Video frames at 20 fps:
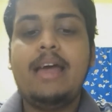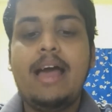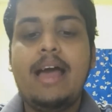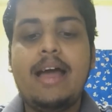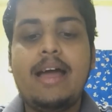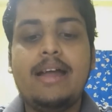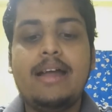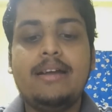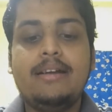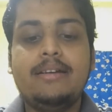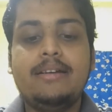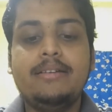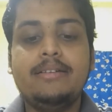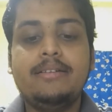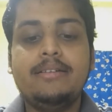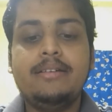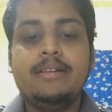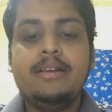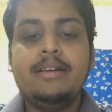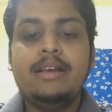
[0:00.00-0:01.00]
And
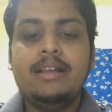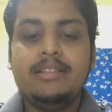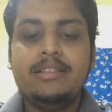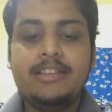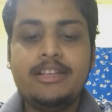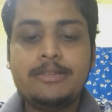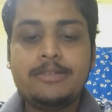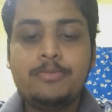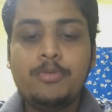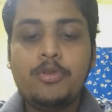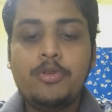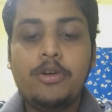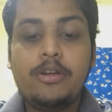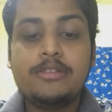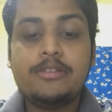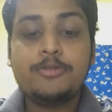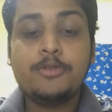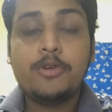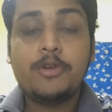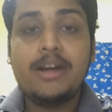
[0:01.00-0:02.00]
this book also